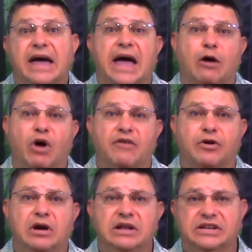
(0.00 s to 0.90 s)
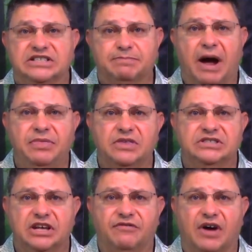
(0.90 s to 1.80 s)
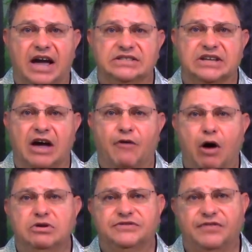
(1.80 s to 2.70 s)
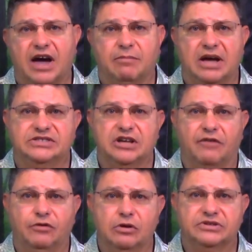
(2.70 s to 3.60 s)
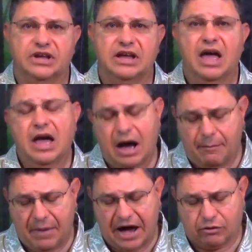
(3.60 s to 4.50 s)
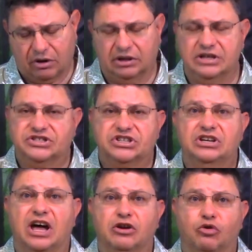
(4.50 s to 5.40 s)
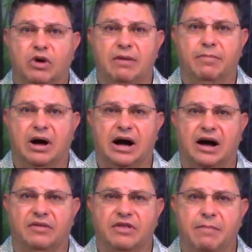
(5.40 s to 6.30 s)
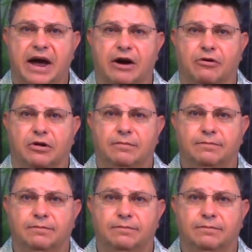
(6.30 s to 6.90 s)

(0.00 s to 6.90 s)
However, despite this advice, I've always found myself using a moderately snug grip on the barrel.